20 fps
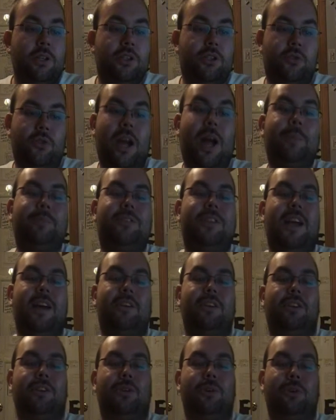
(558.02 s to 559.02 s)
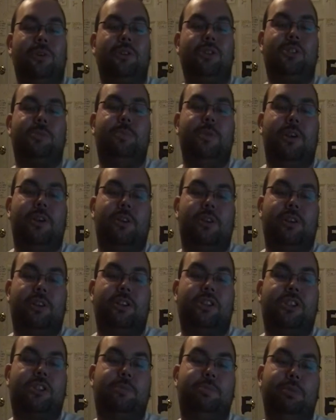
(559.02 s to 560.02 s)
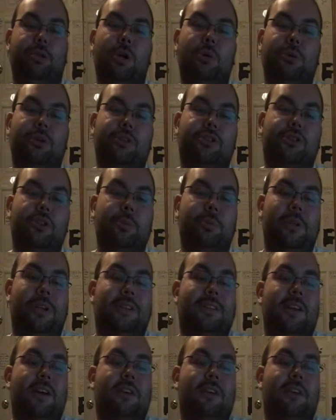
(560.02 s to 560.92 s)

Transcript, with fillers: Straps down in a corner spear and an exploder suplex